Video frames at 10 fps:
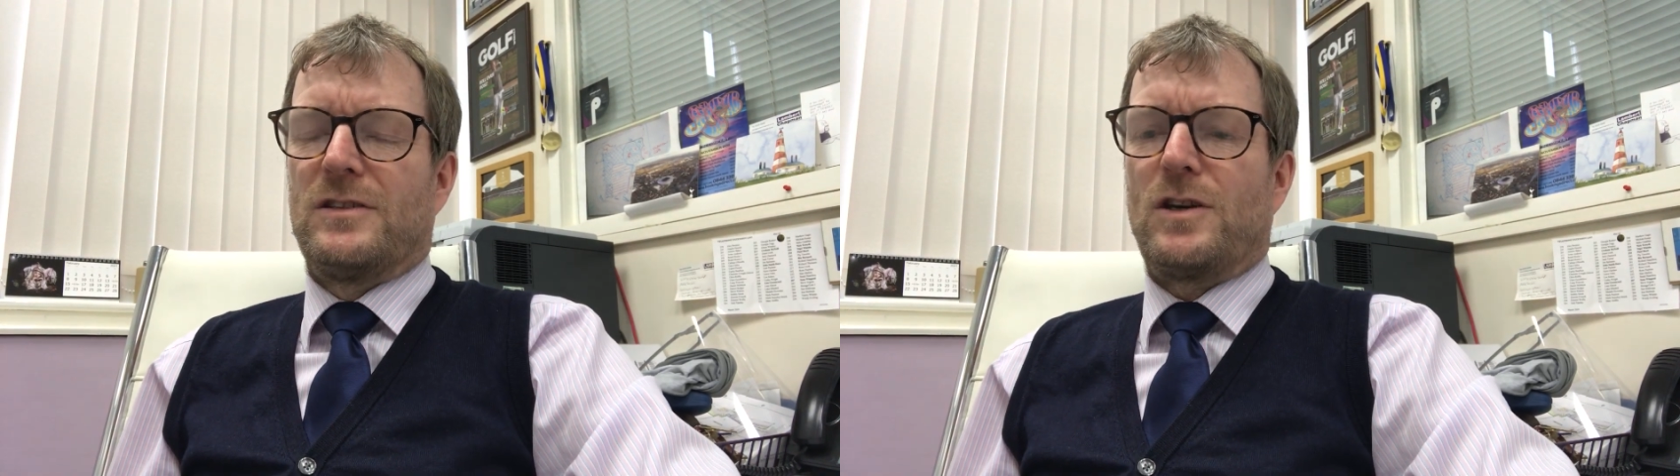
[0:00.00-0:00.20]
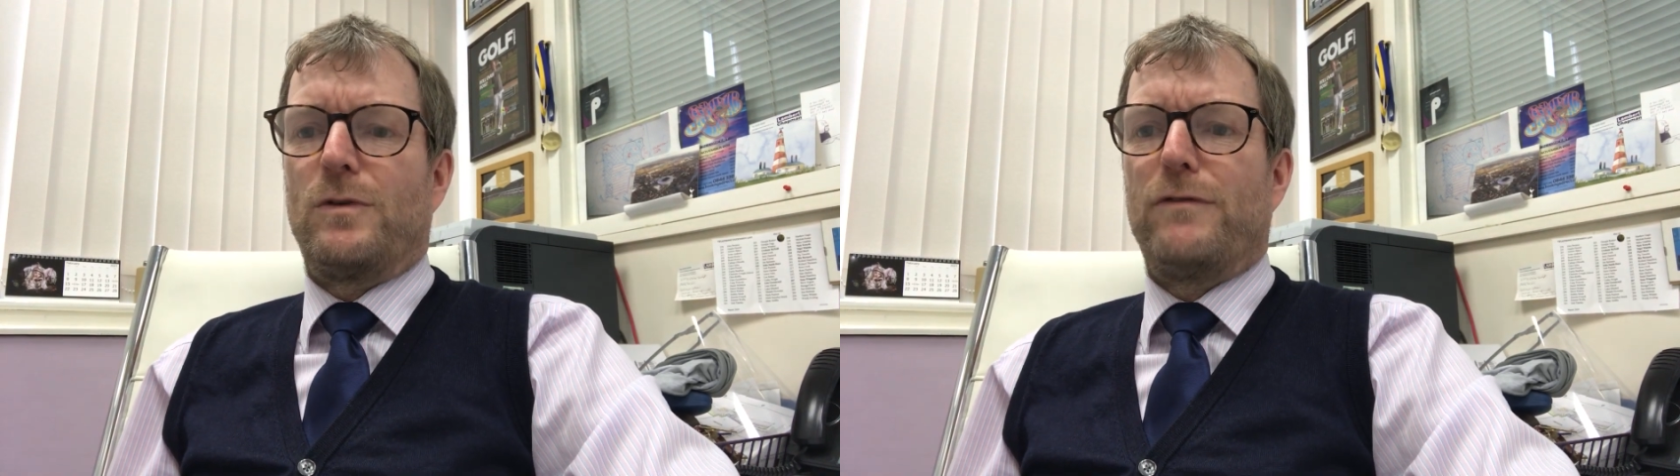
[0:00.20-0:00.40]

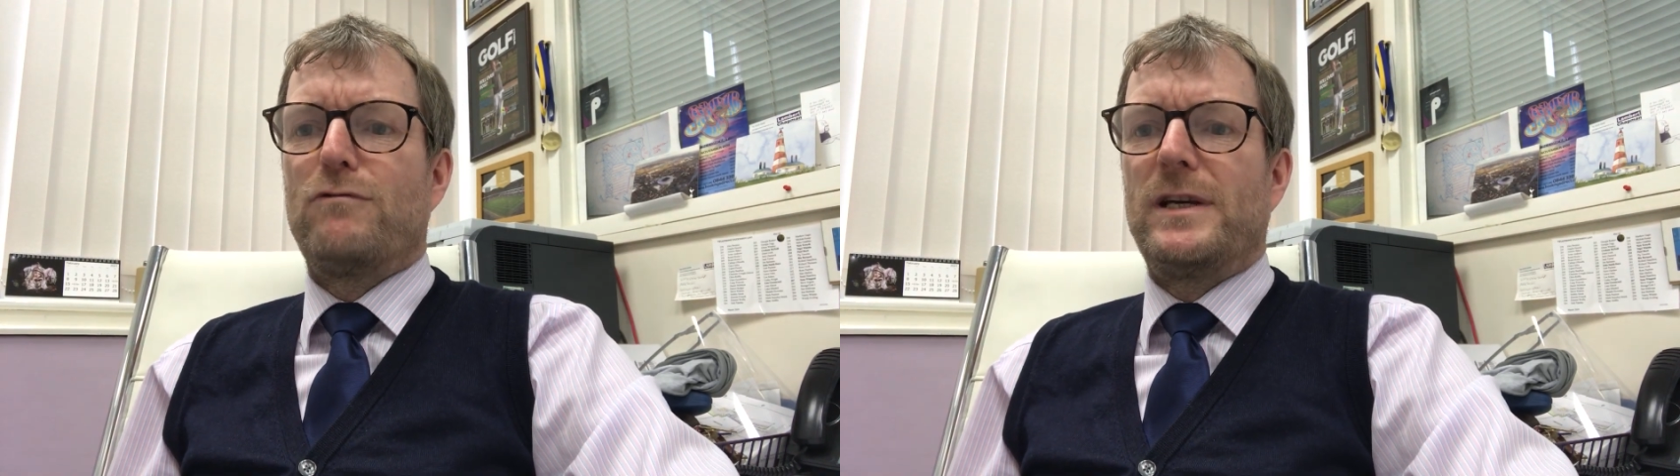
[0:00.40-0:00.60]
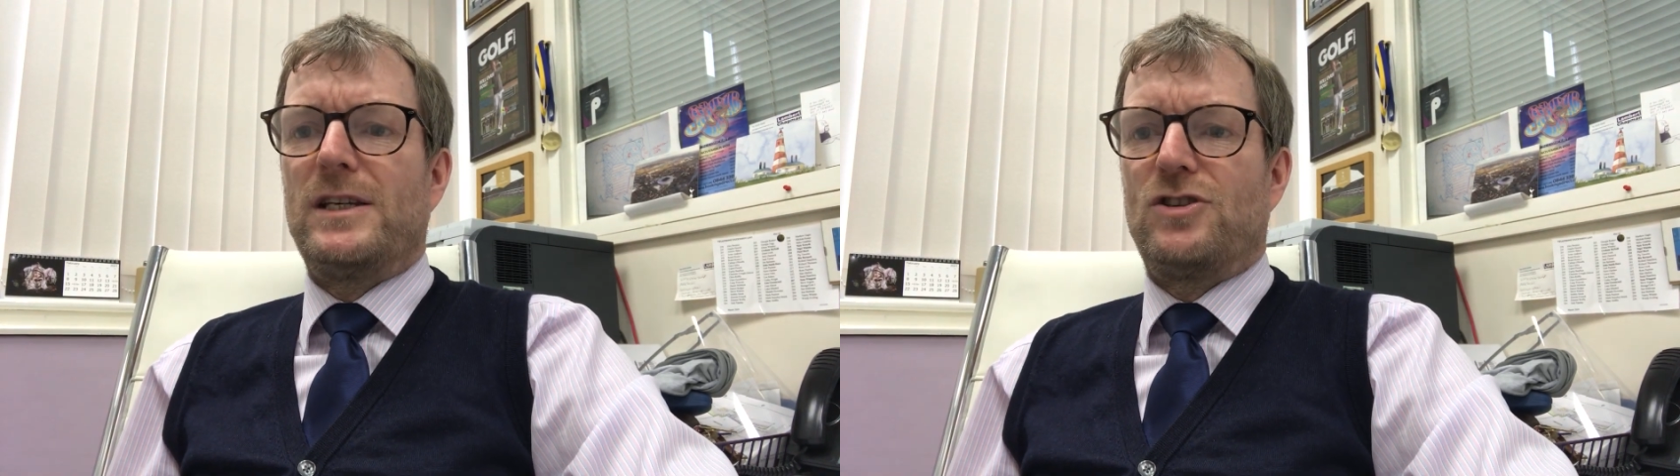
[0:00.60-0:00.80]
So we've
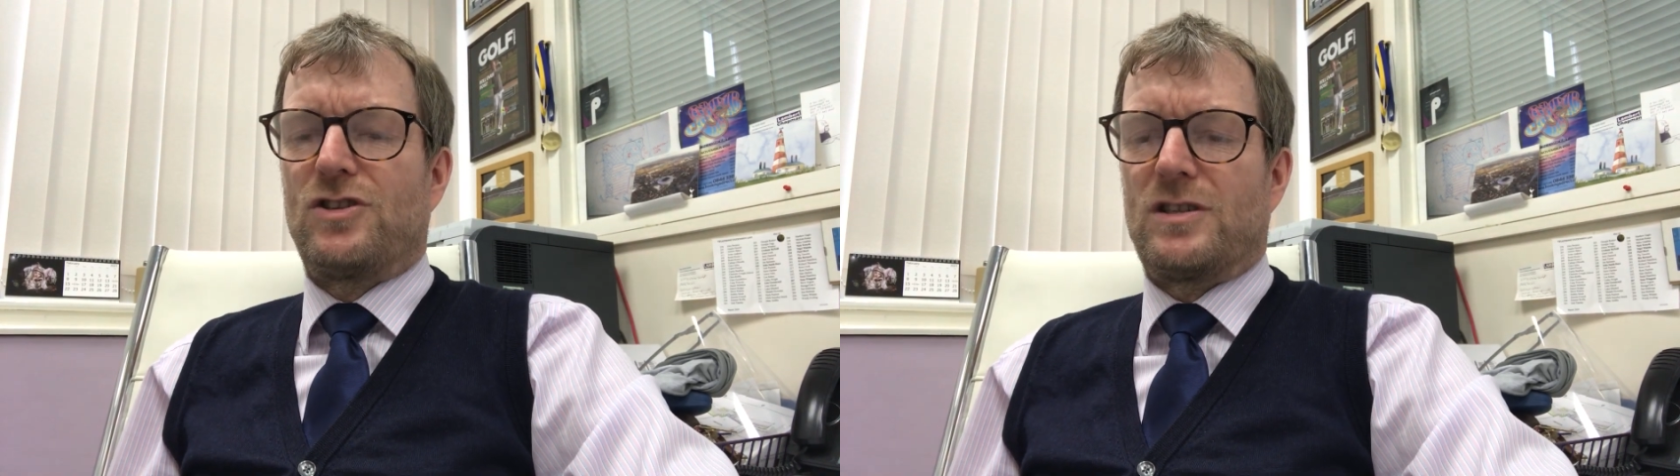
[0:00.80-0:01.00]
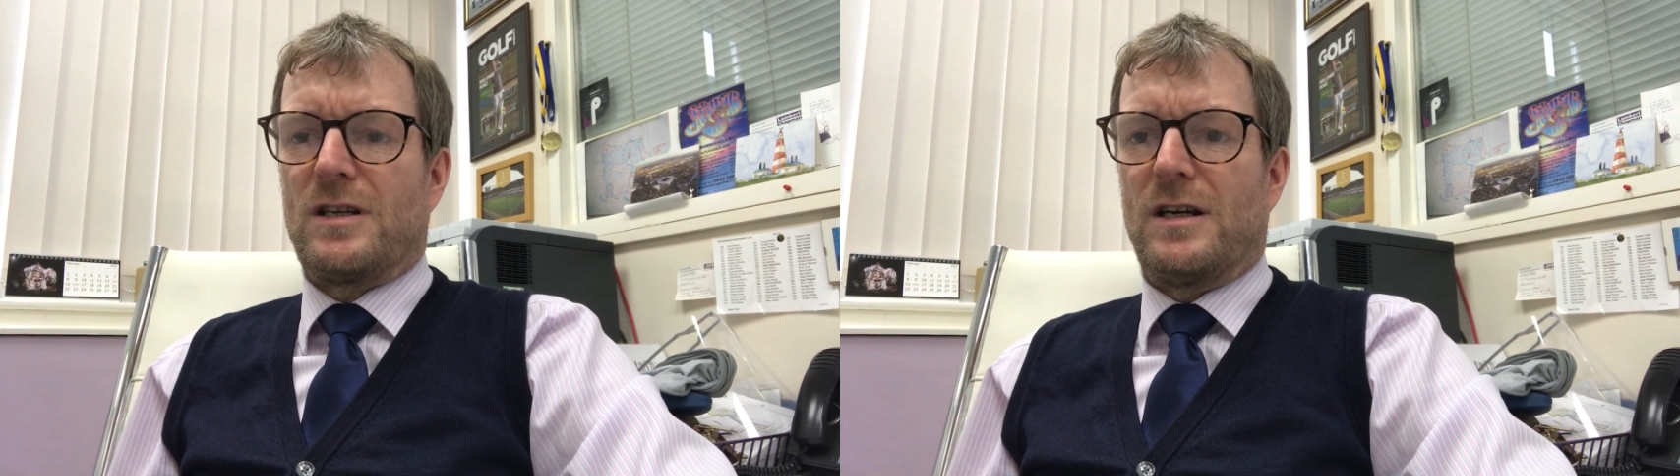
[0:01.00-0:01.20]

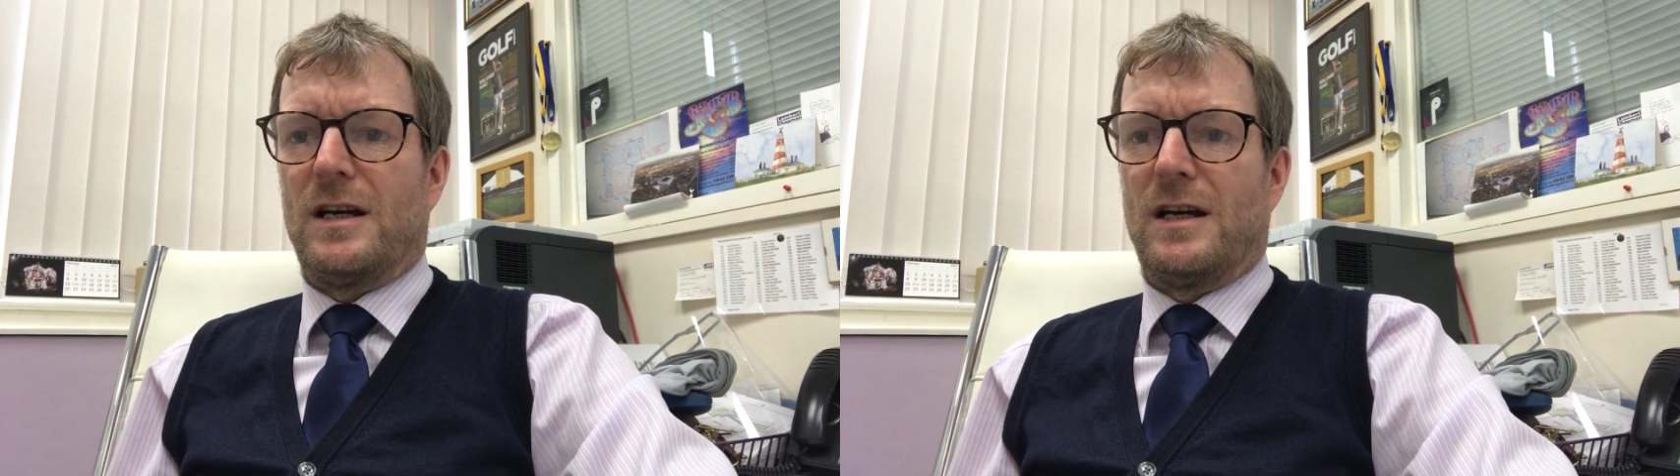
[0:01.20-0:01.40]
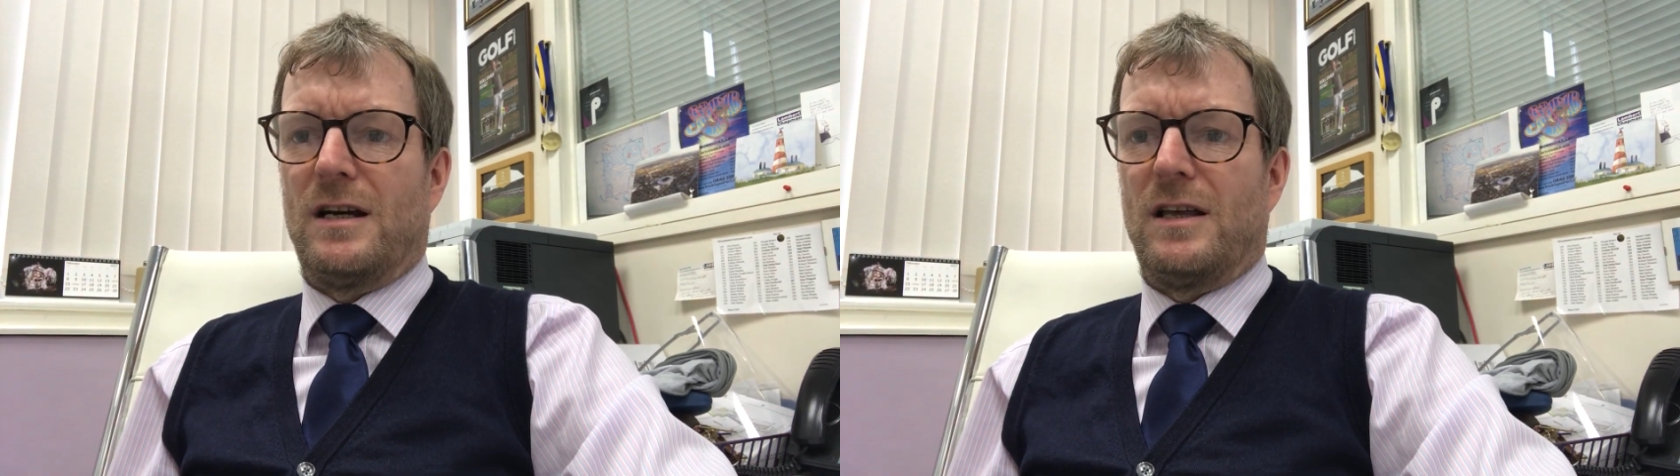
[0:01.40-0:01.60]
reached
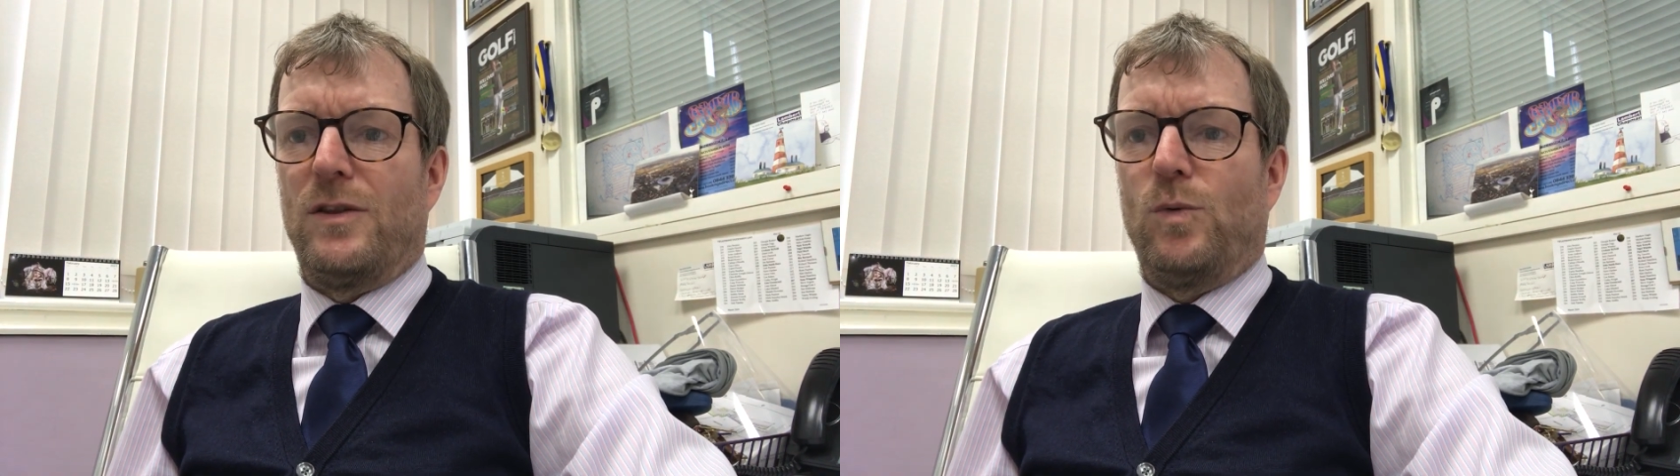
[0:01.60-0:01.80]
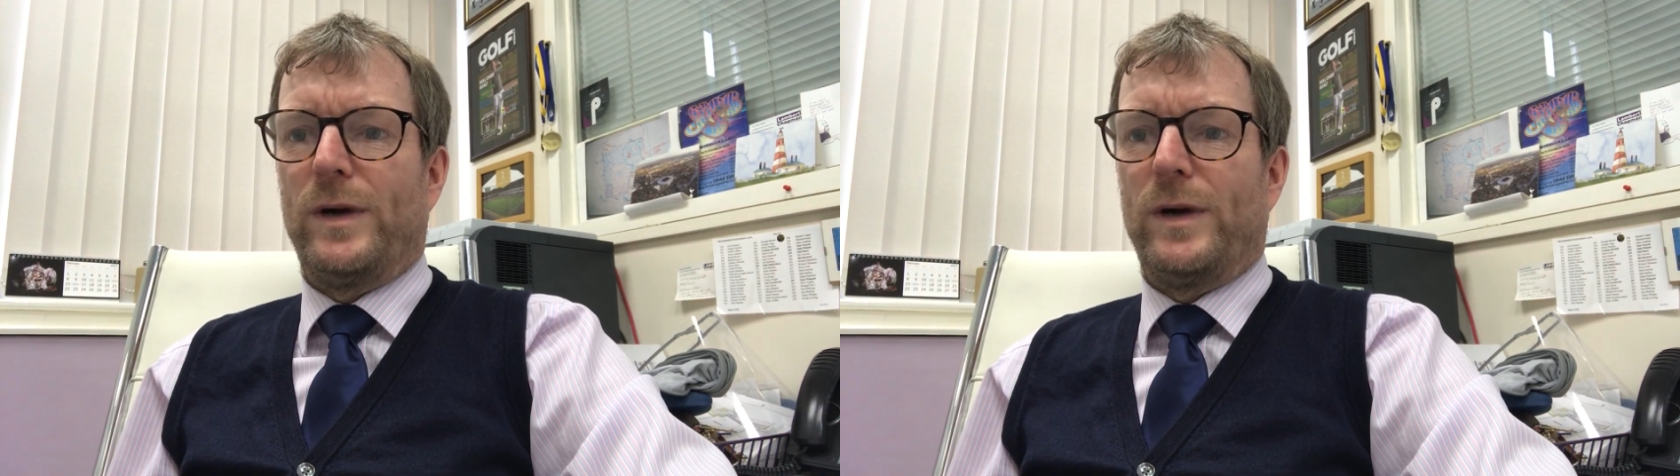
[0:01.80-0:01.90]
the